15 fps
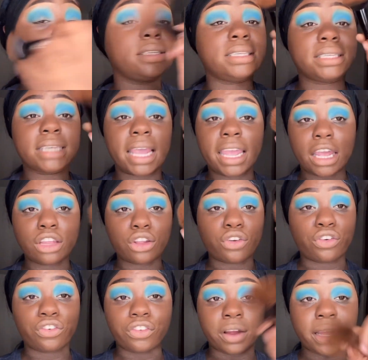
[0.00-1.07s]
taking the
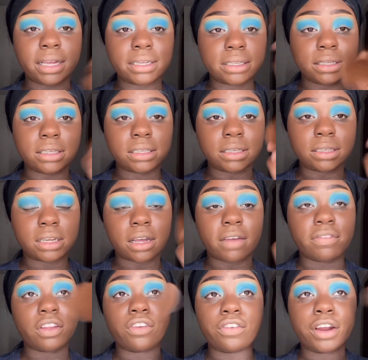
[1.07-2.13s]
rest
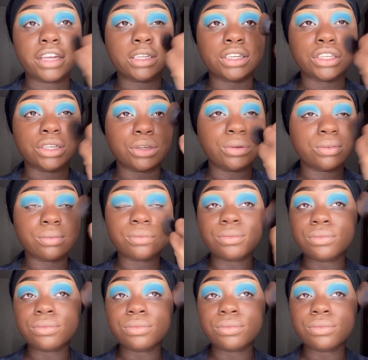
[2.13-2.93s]
of the residue,